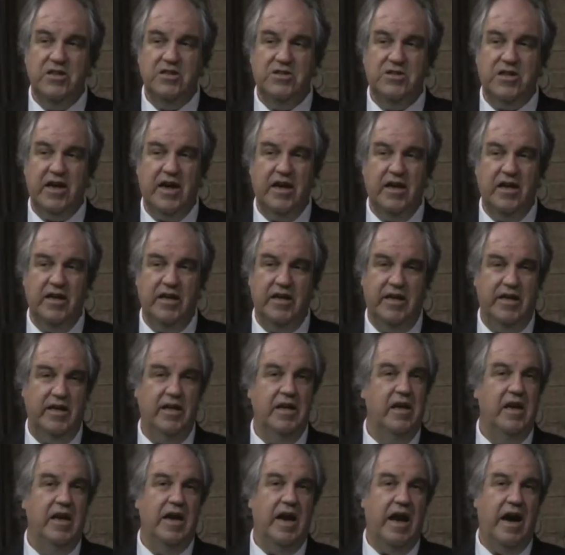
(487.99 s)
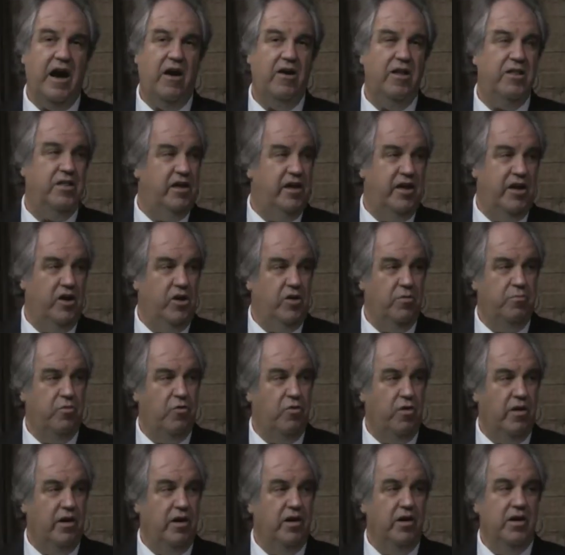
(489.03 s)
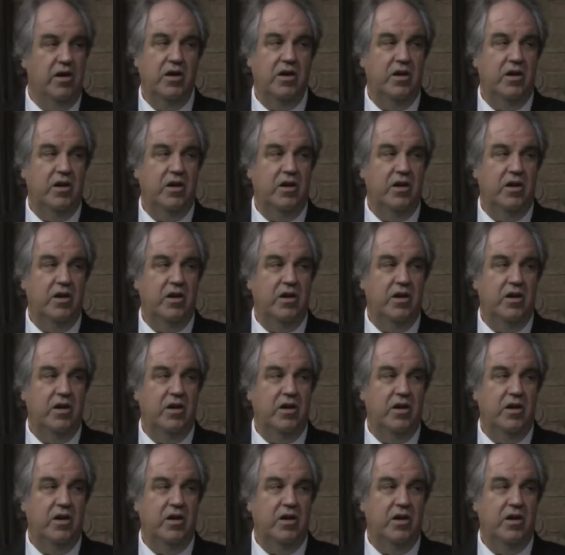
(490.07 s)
Secondly, out at the airport,